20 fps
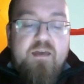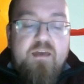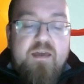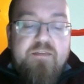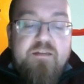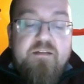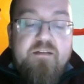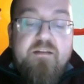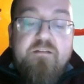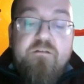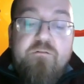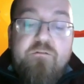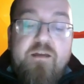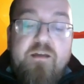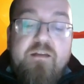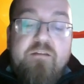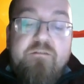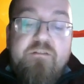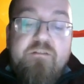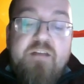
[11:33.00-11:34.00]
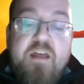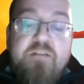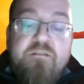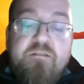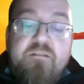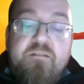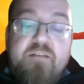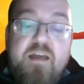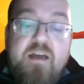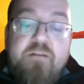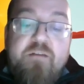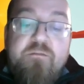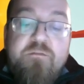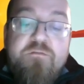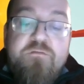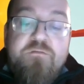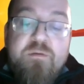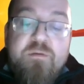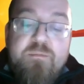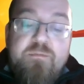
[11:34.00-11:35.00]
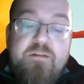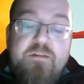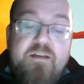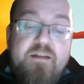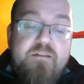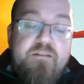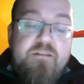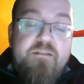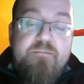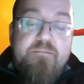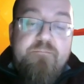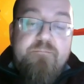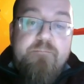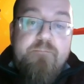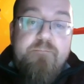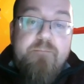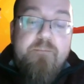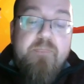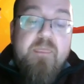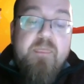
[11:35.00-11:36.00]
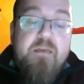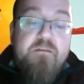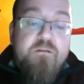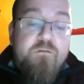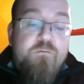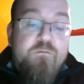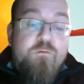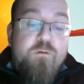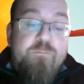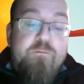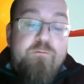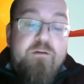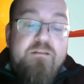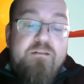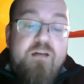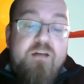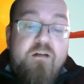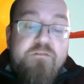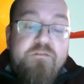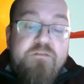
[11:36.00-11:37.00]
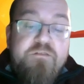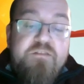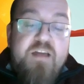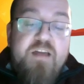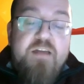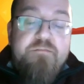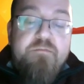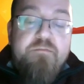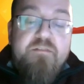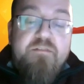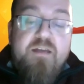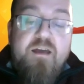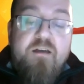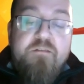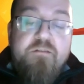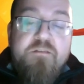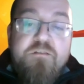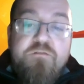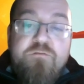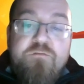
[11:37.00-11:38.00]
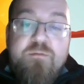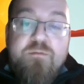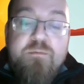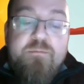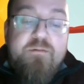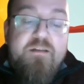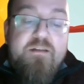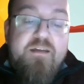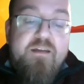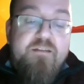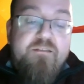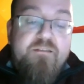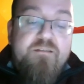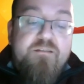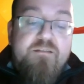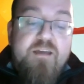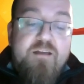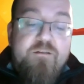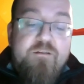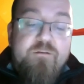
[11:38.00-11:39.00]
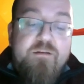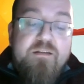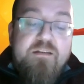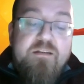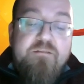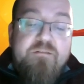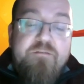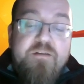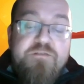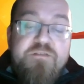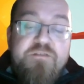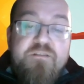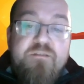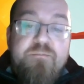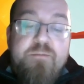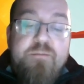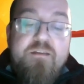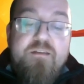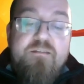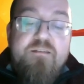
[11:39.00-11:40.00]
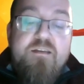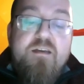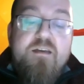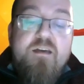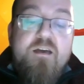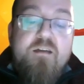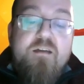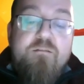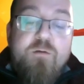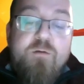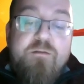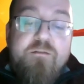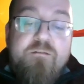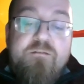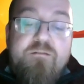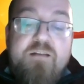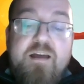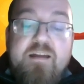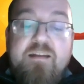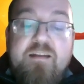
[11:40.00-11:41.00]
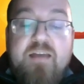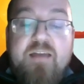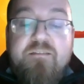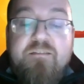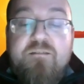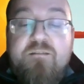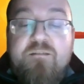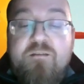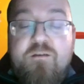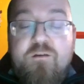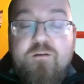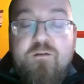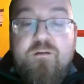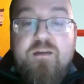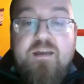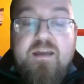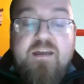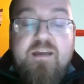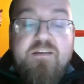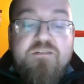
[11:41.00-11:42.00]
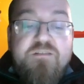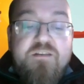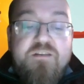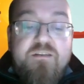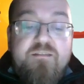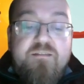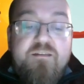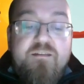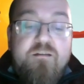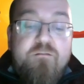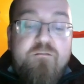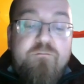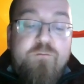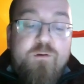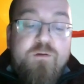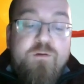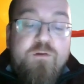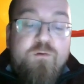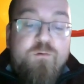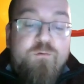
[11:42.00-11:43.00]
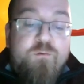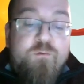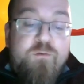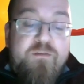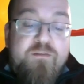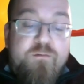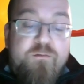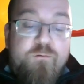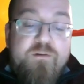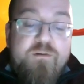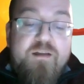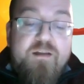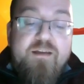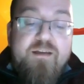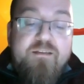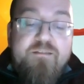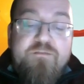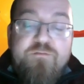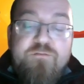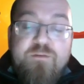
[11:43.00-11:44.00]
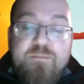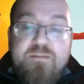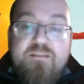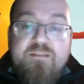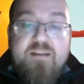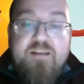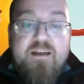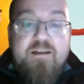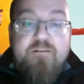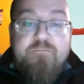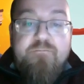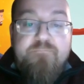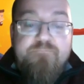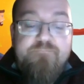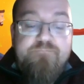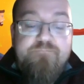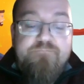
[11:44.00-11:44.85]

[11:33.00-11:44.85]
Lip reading: And then integrating the attachment styles of treatment plans. So incorporating knowledge of attachment styles and treatment plans, tailoring interventions based whether the client has a secure, anxious, avoidant, or disorganized treatment style.